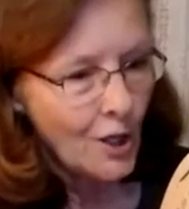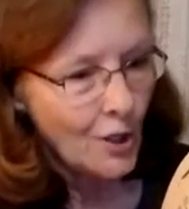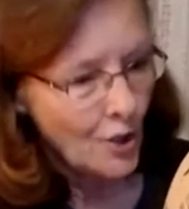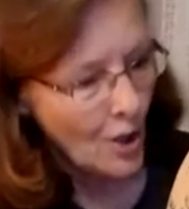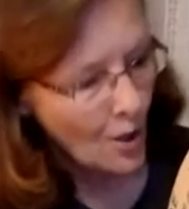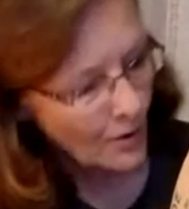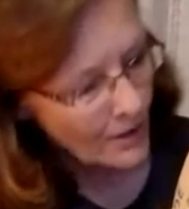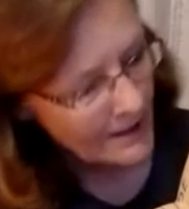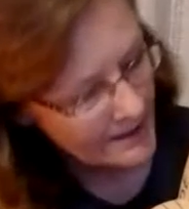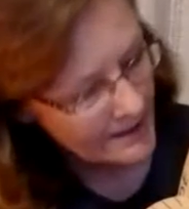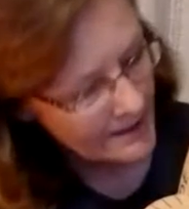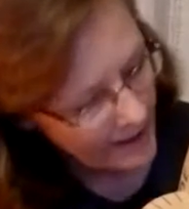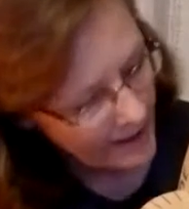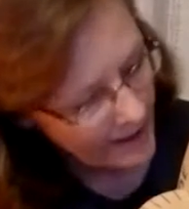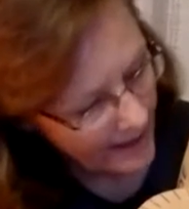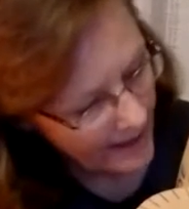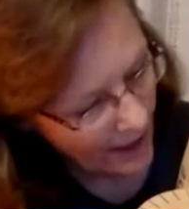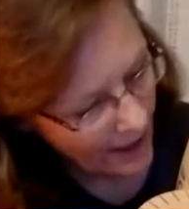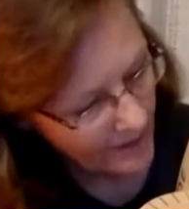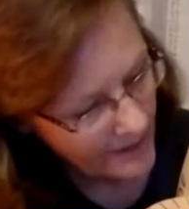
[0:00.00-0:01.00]
notice that
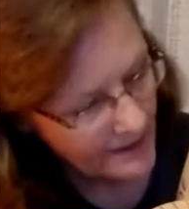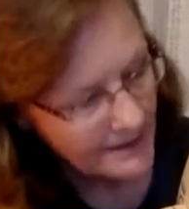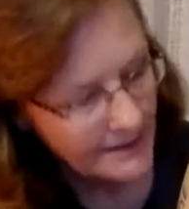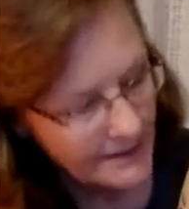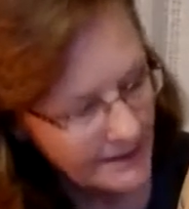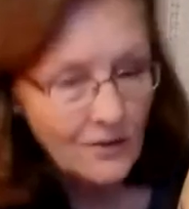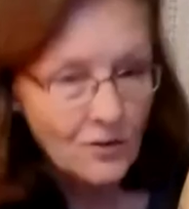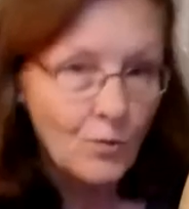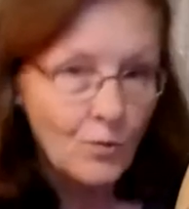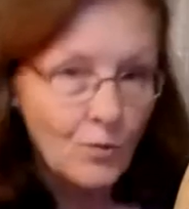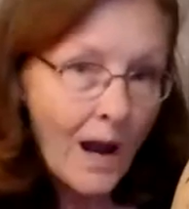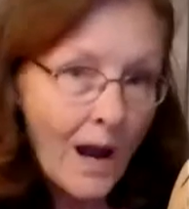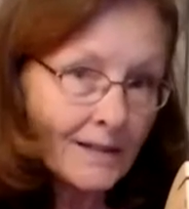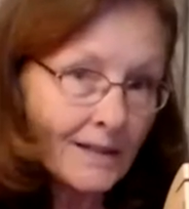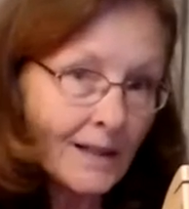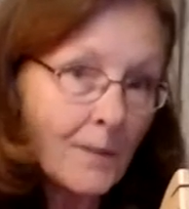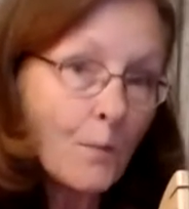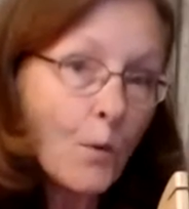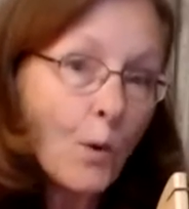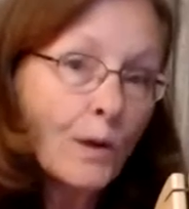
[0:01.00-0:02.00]
now the sun's
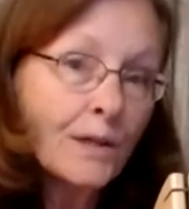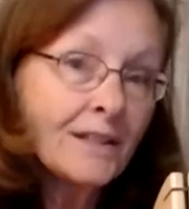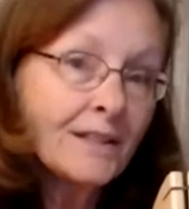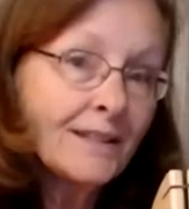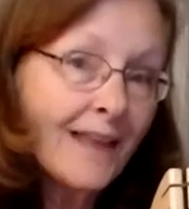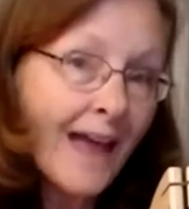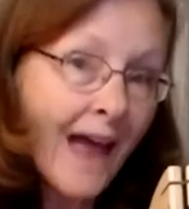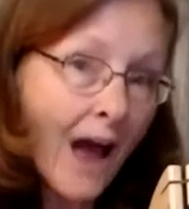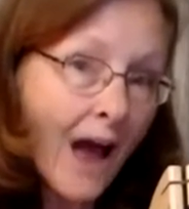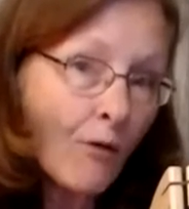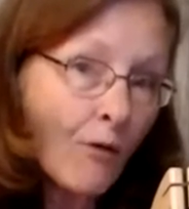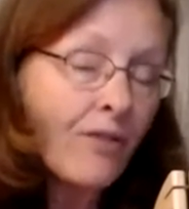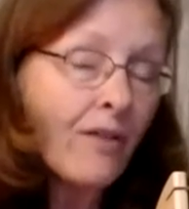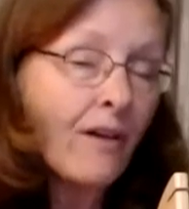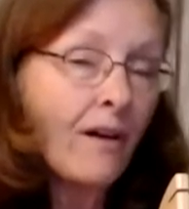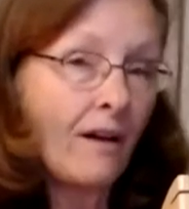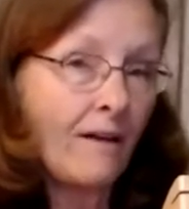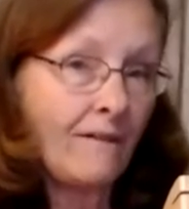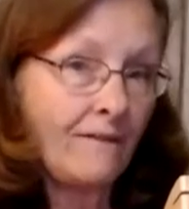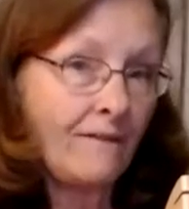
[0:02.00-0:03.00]
rising more south
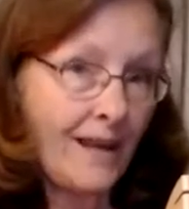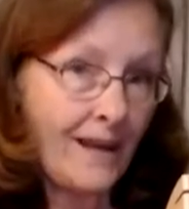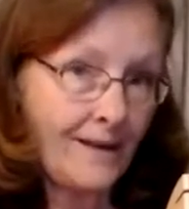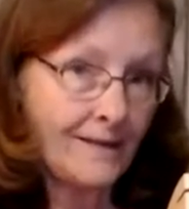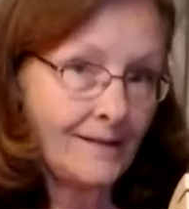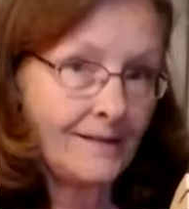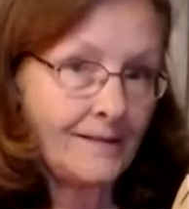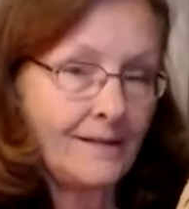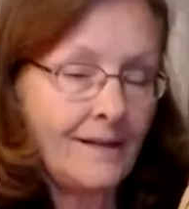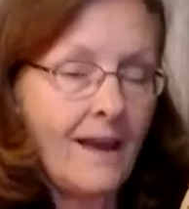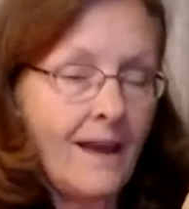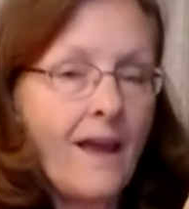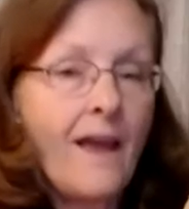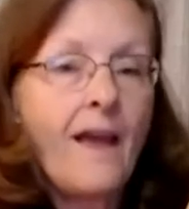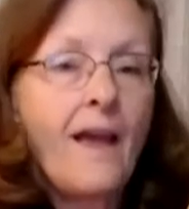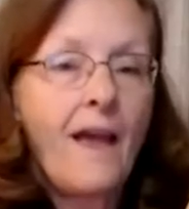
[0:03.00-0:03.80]
of east